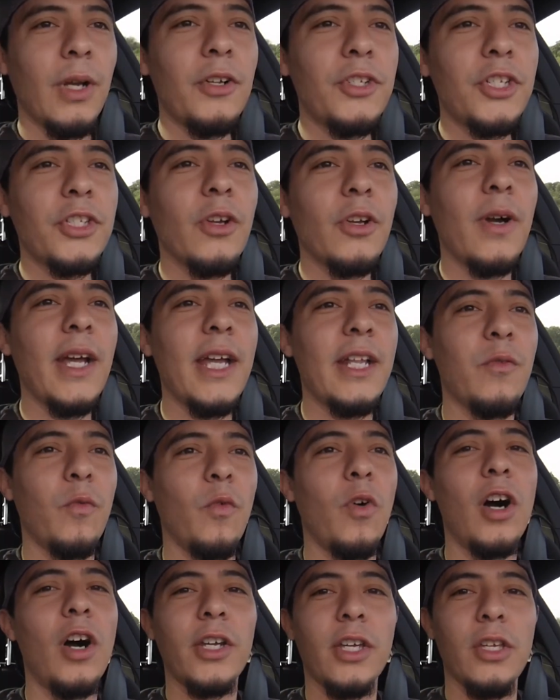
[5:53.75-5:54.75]
So I'll just go ahead
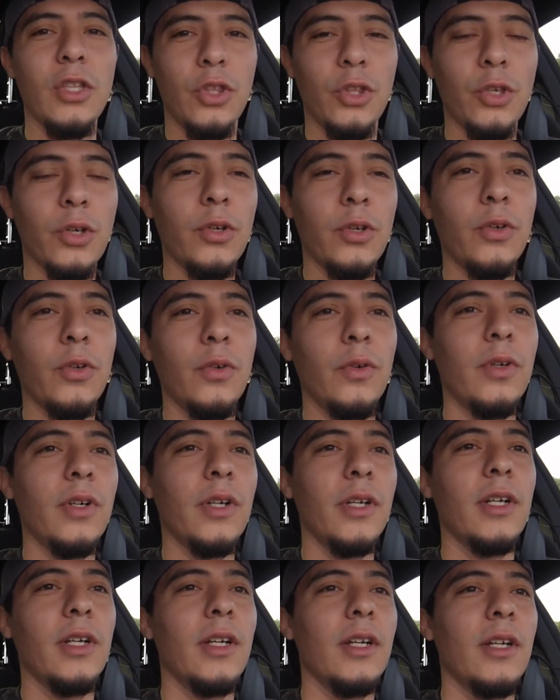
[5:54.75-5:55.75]
and walk you through
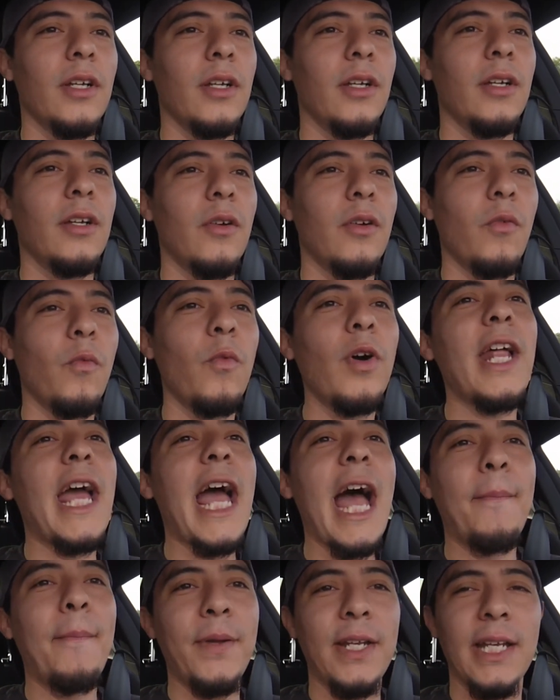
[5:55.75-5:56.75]
what
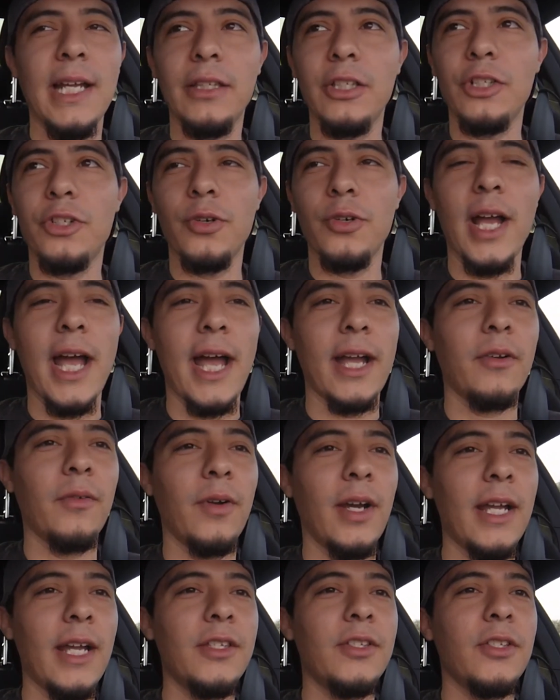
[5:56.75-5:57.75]
happened at the track,
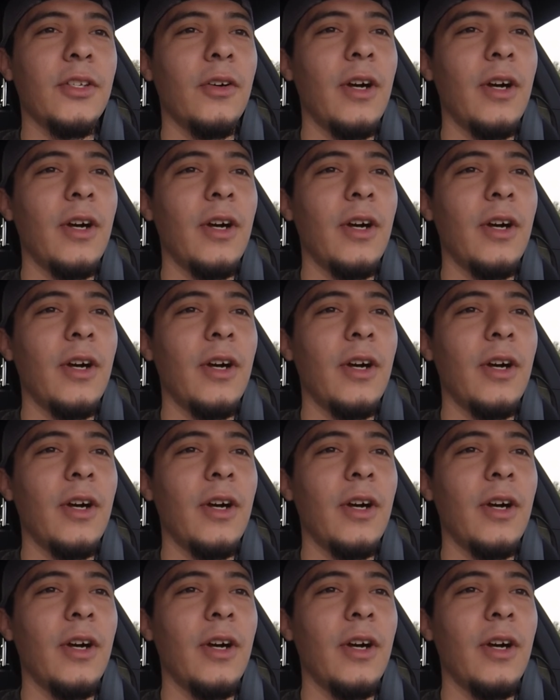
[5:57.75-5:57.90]
right?